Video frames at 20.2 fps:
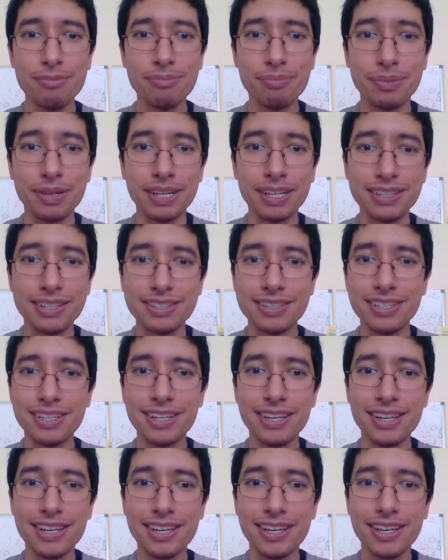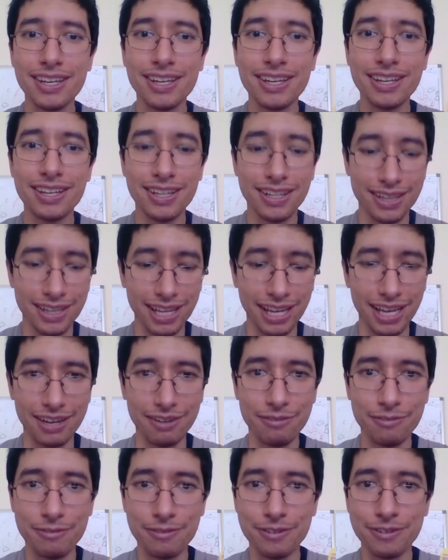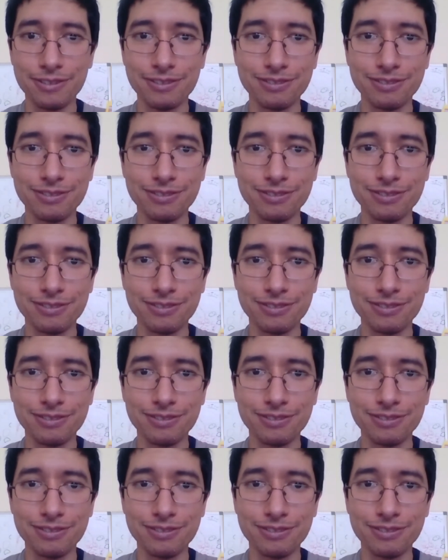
But life.